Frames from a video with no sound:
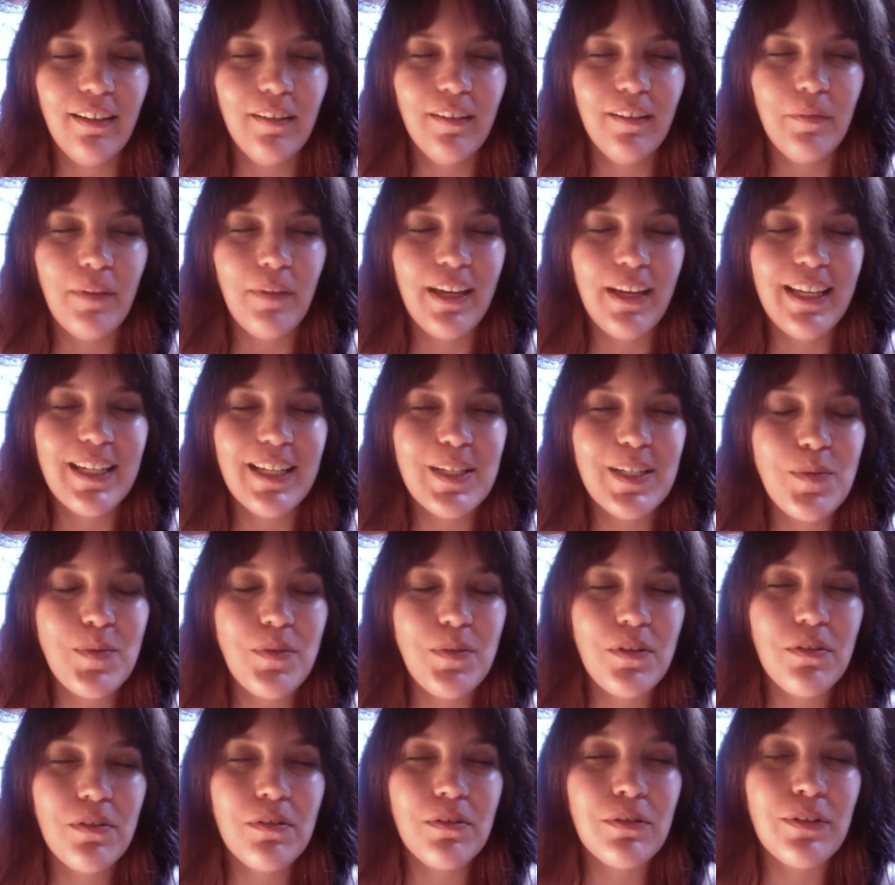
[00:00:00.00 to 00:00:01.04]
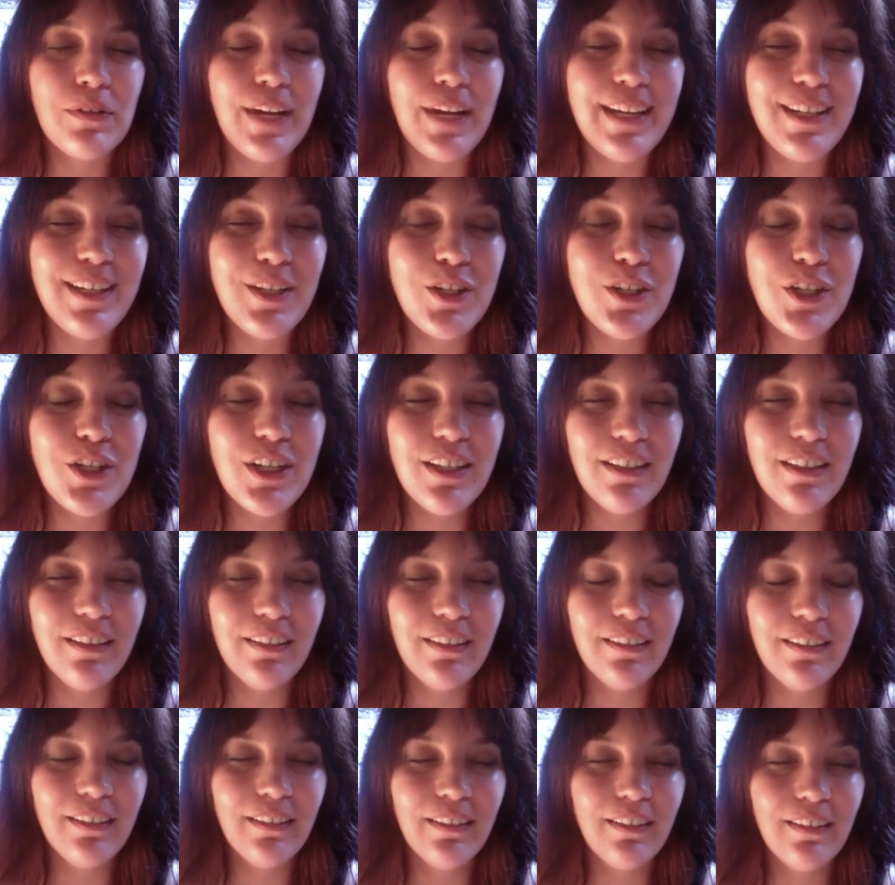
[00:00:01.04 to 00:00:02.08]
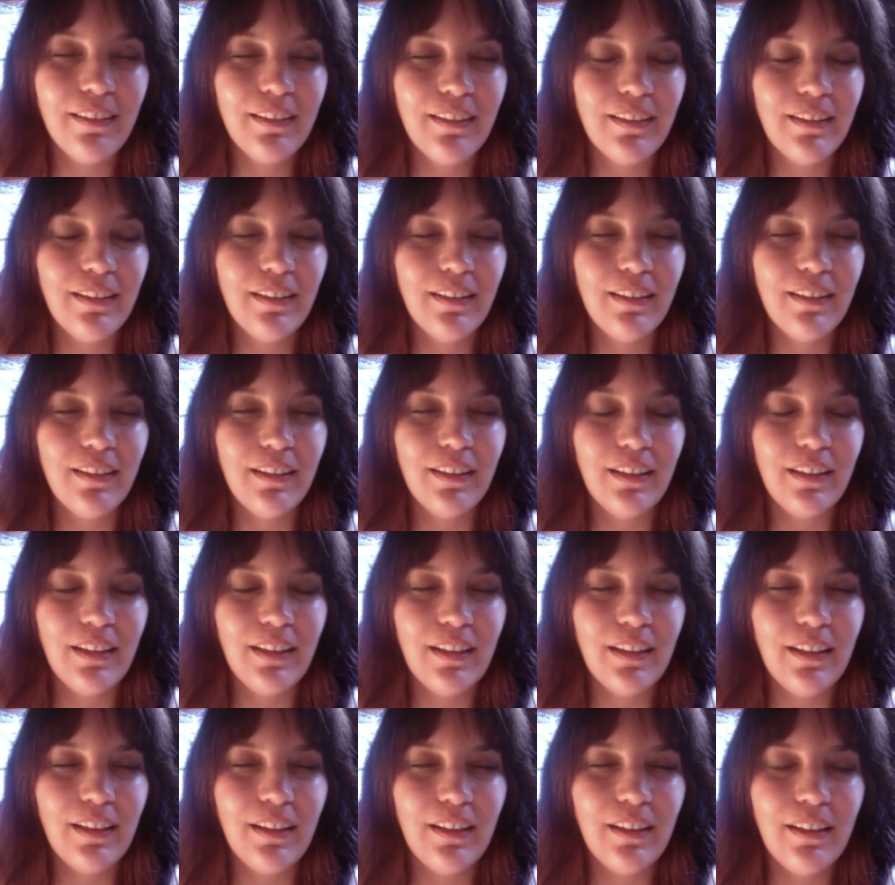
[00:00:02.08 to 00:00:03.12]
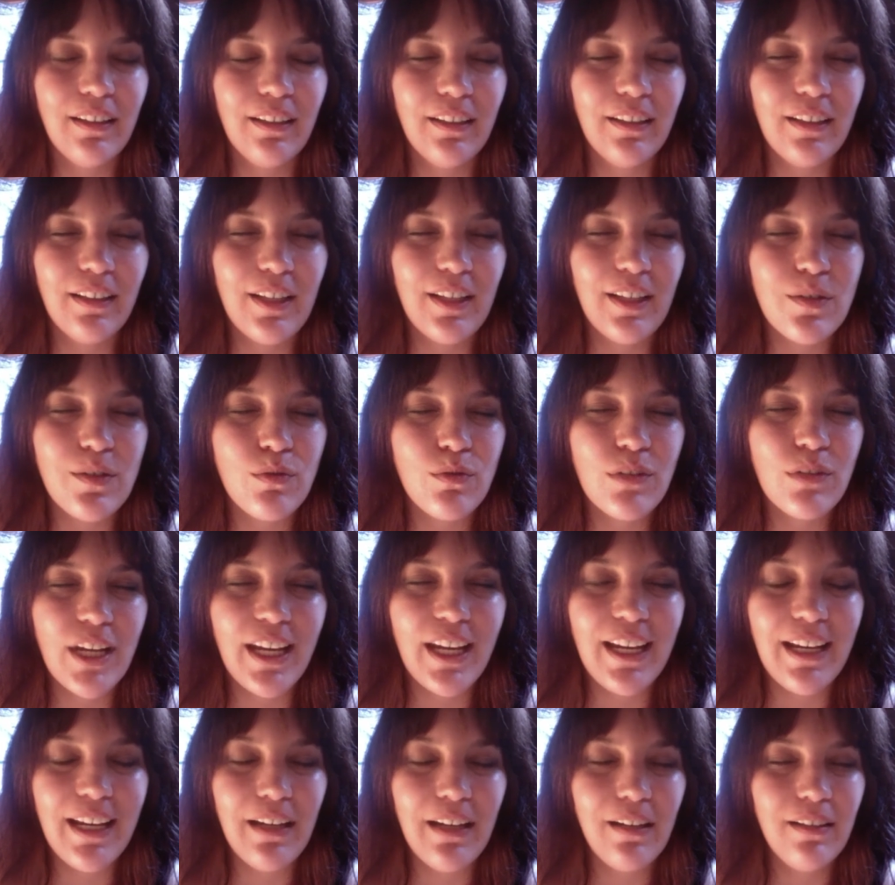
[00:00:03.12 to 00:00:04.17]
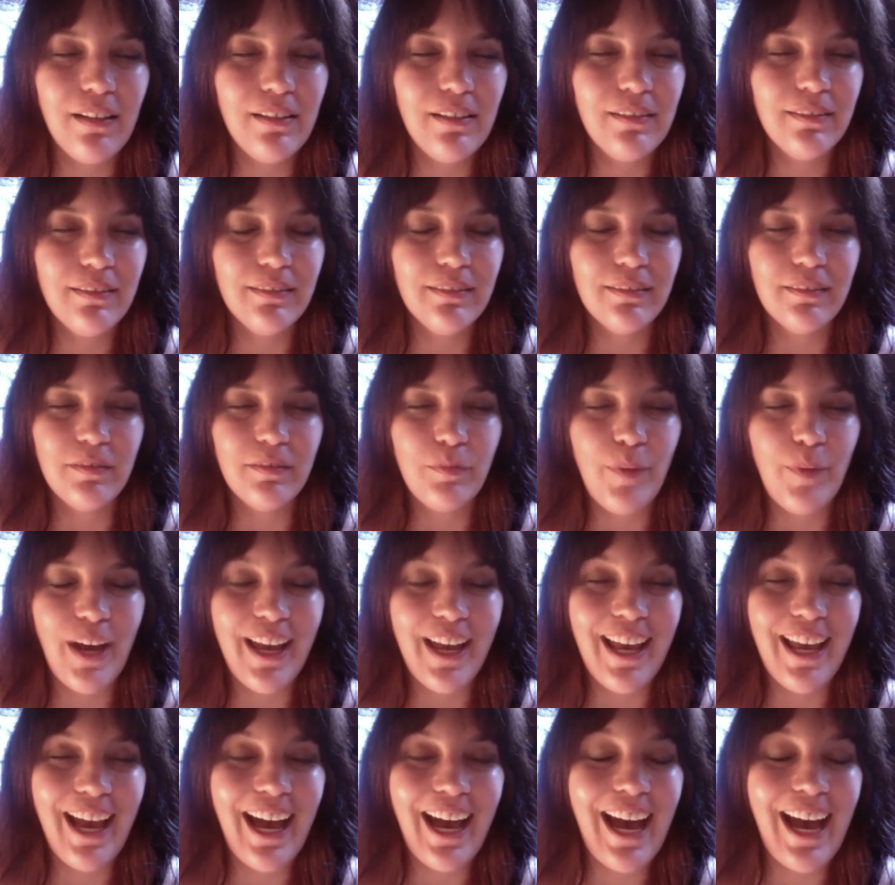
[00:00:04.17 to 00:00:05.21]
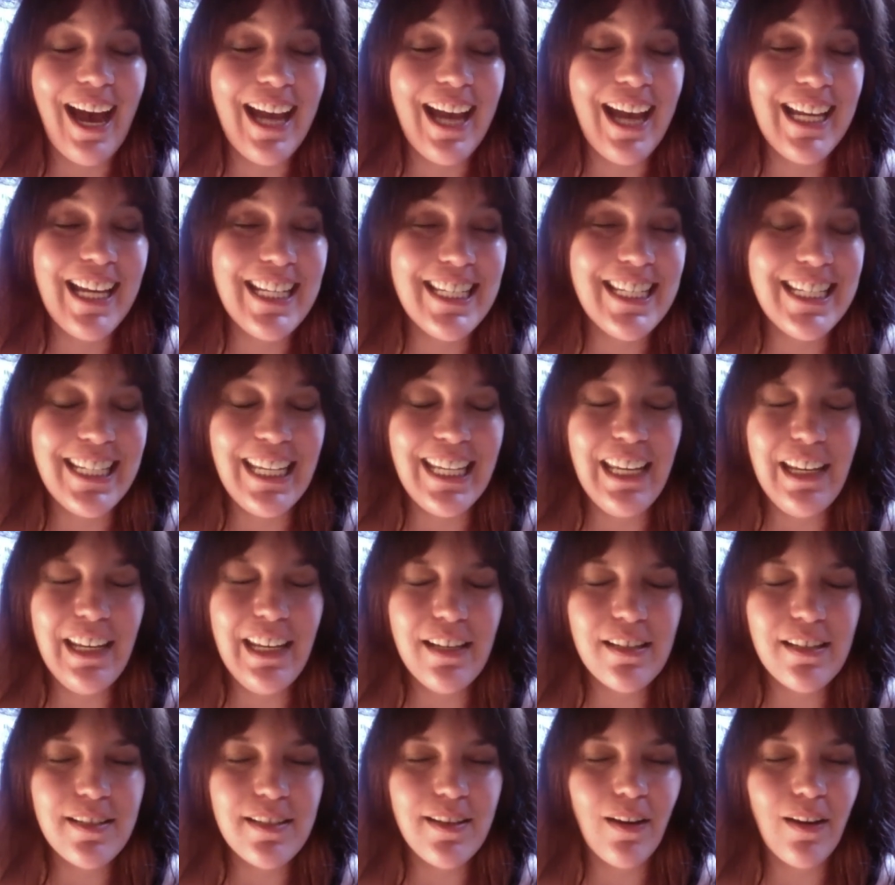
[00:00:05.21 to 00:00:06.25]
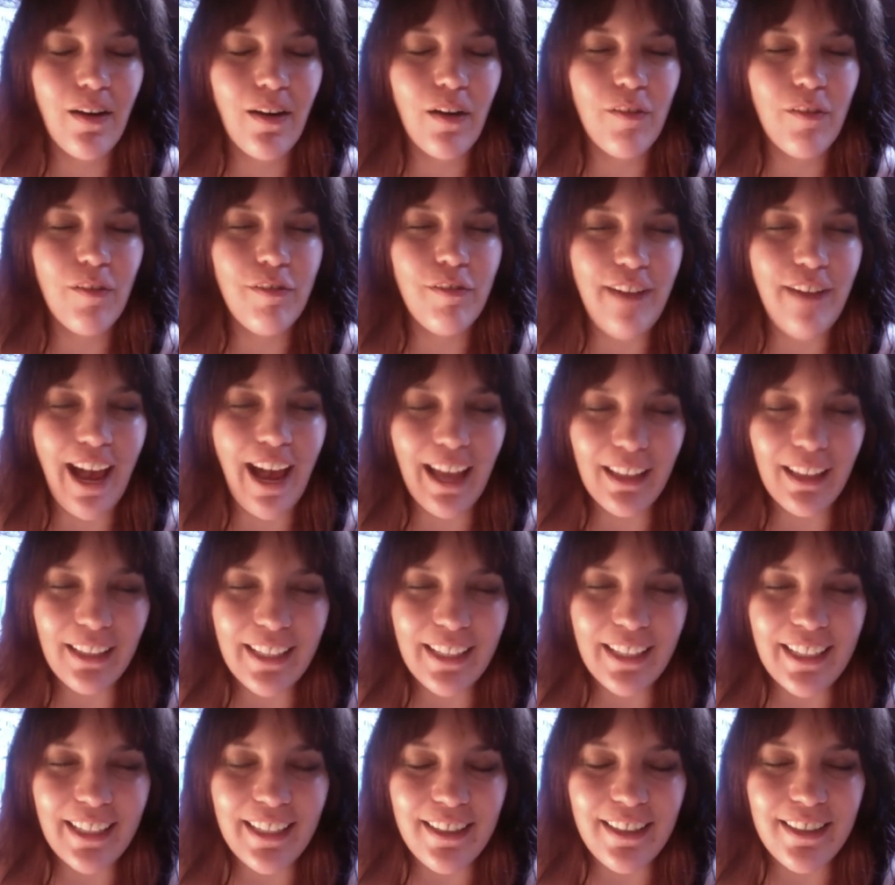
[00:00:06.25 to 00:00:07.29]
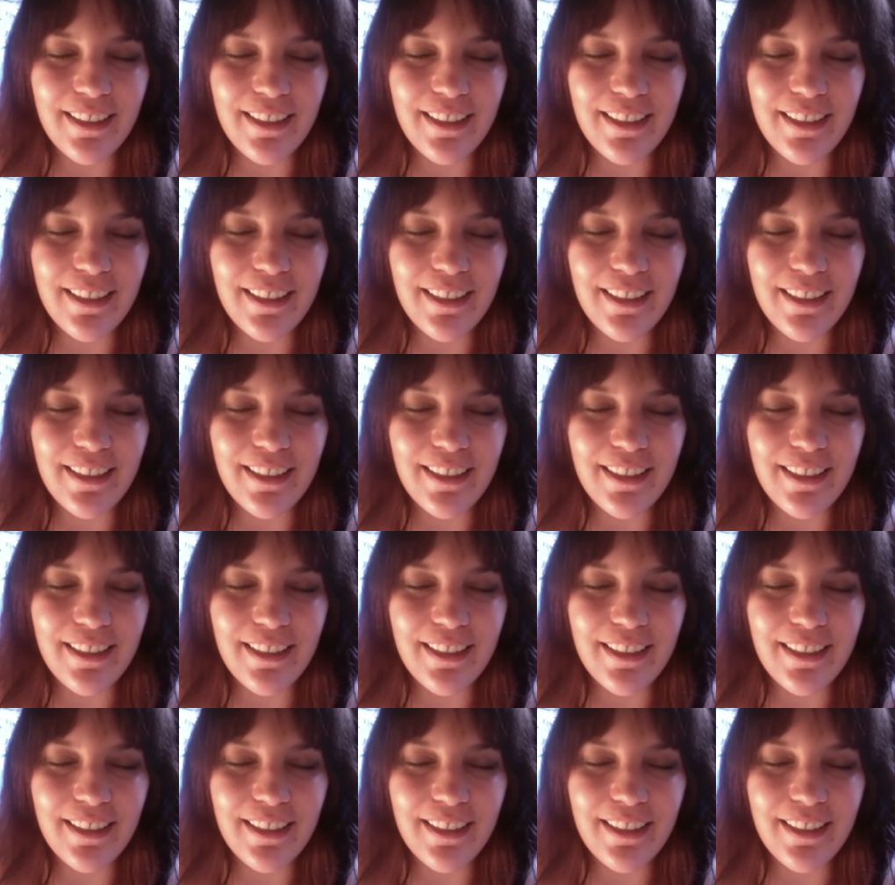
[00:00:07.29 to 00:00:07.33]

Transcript: My inspiration is real. My ideas are valid.